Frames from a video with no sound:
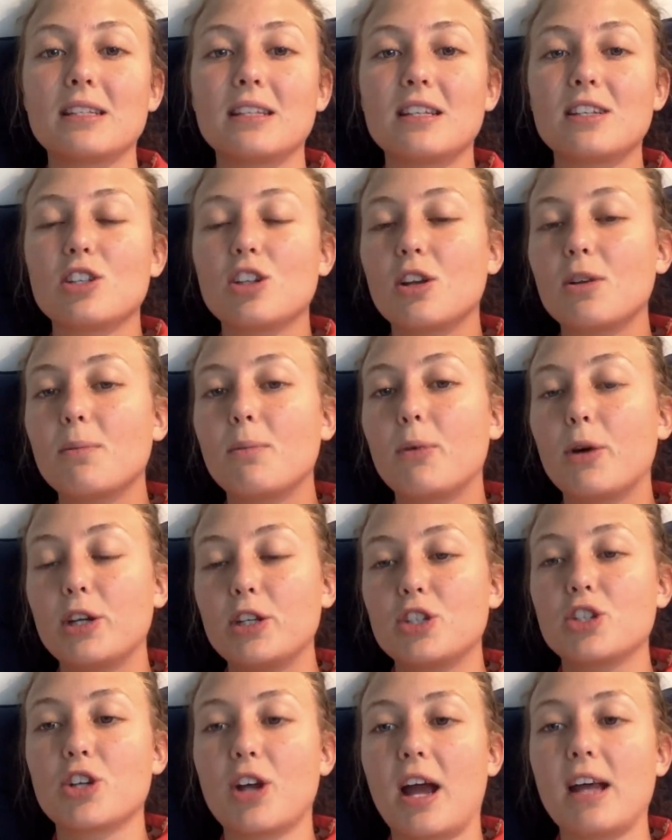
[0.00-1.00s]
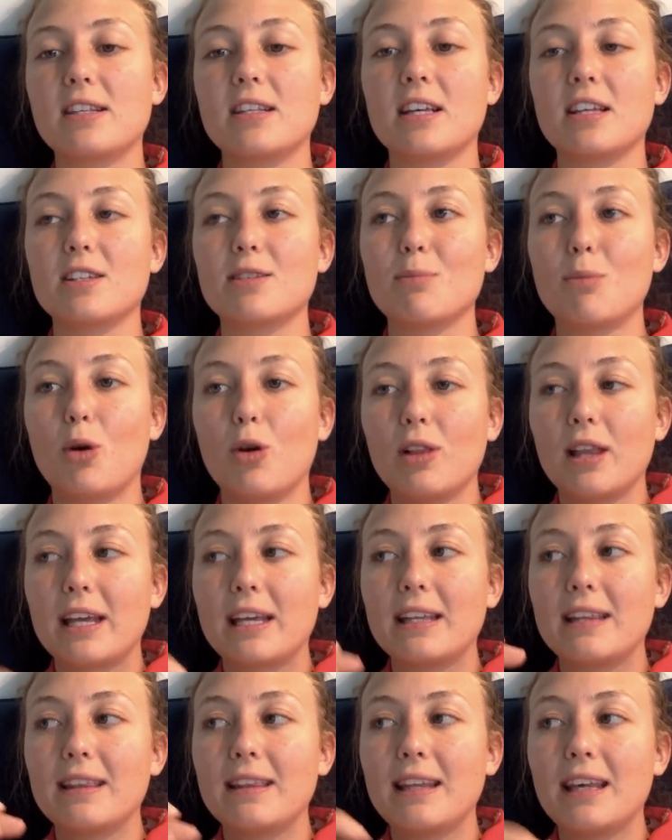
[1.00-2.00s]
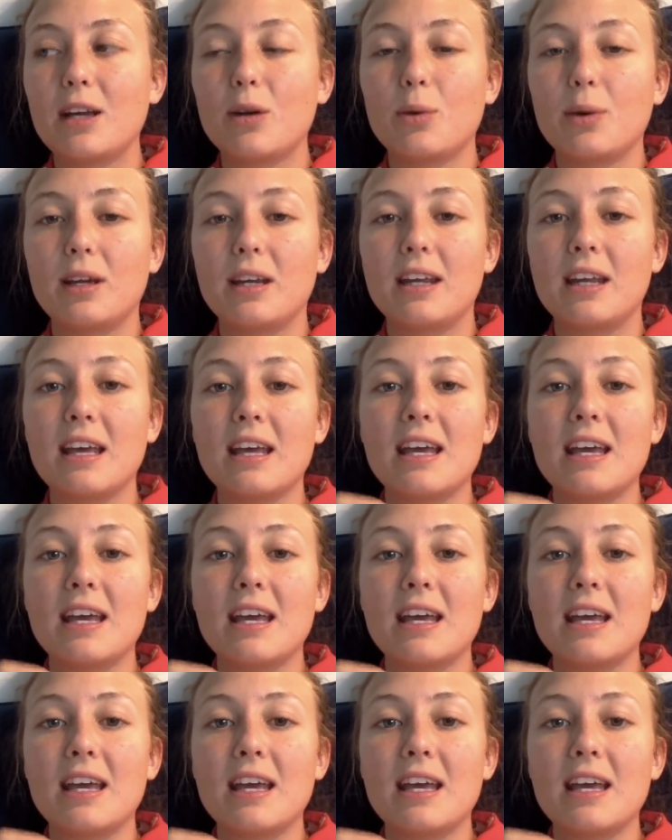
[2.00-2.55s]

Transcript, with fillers: it's not a moisturizer, it's more like a liquid